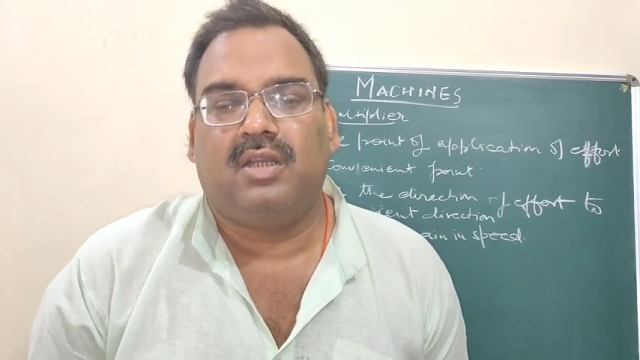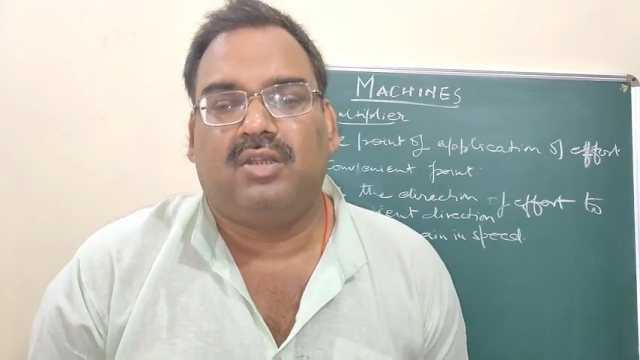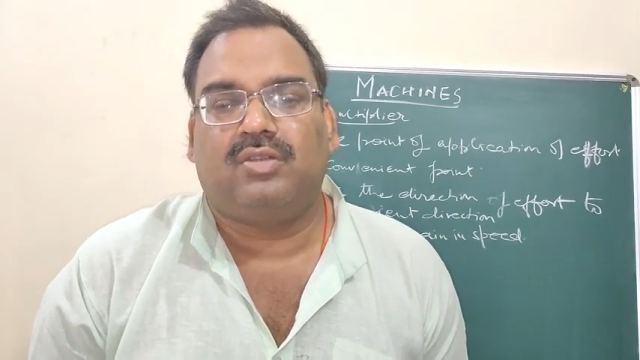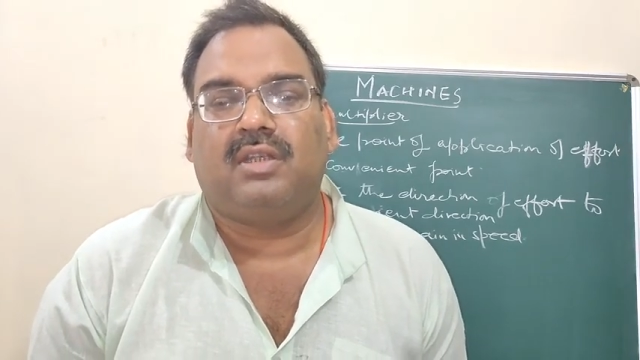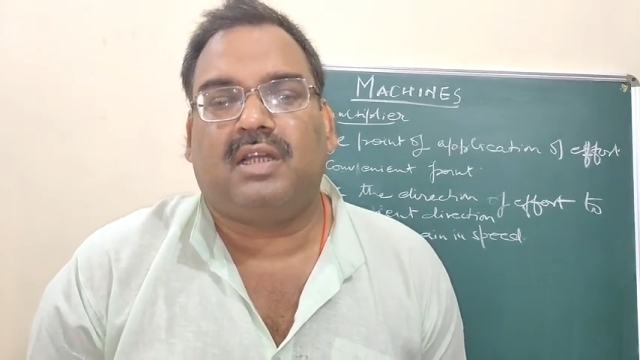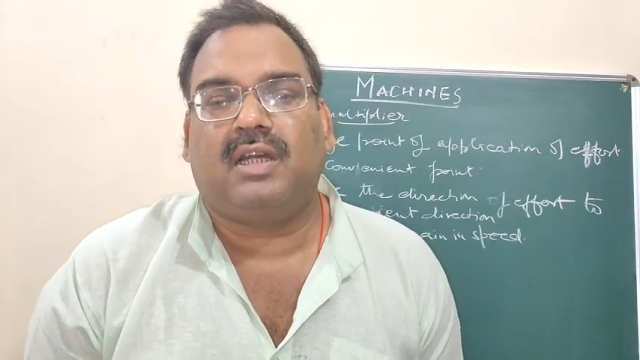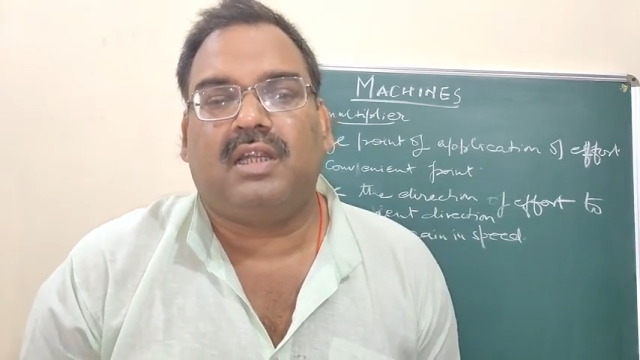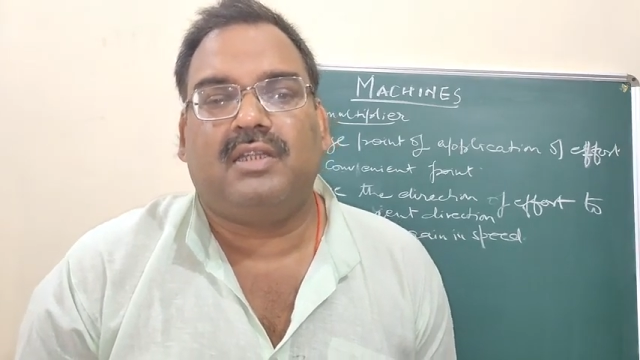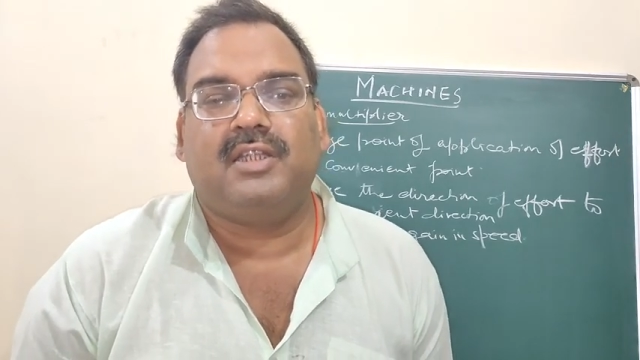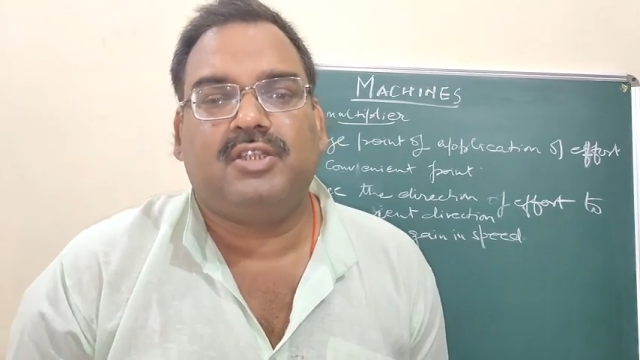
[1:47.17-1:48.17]
So the car
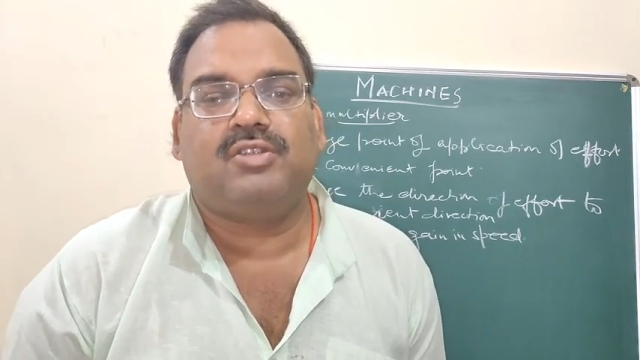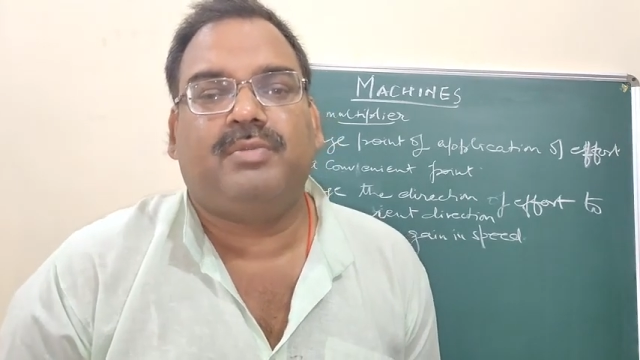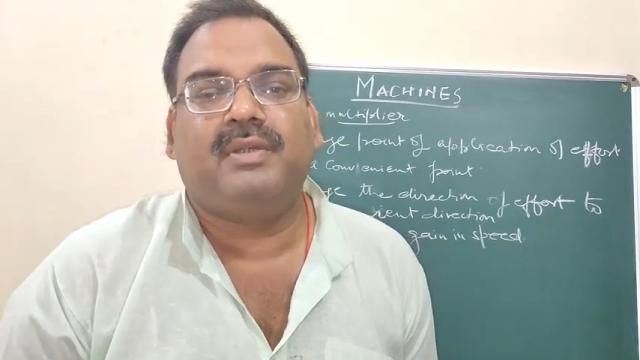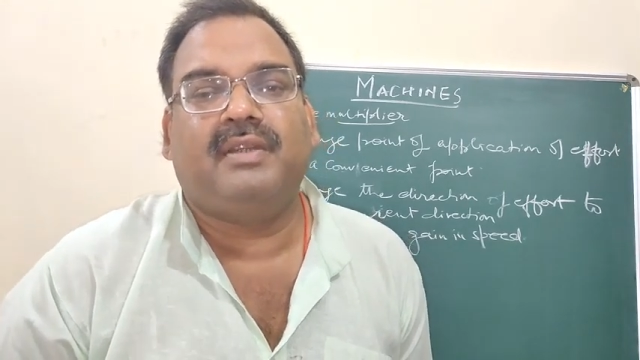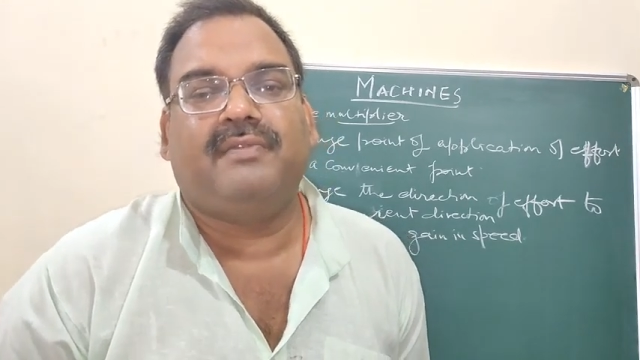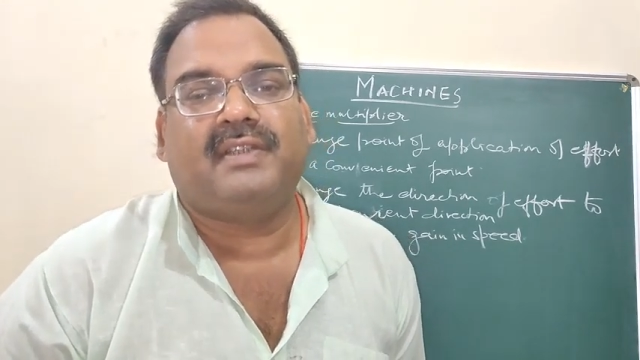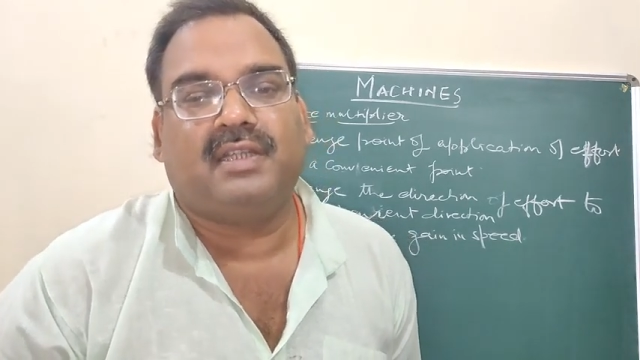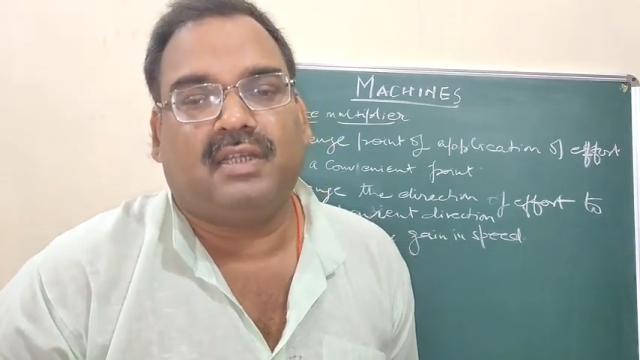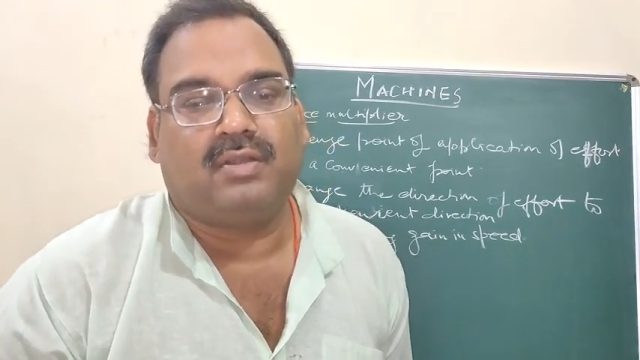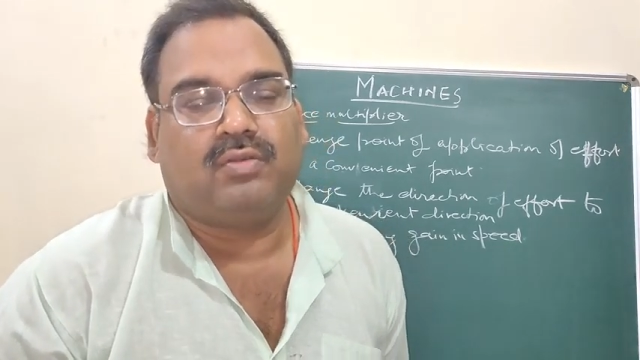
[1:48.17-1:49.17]
needs to be lifted
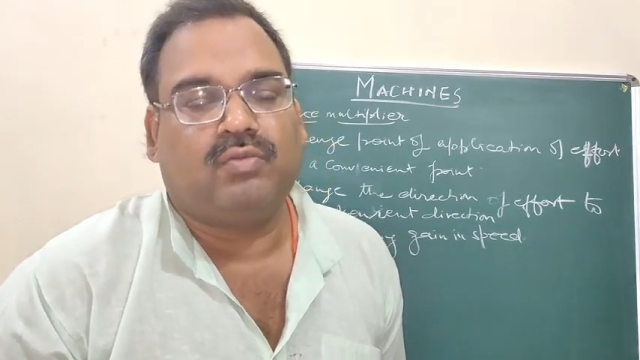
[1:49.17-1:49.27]
up.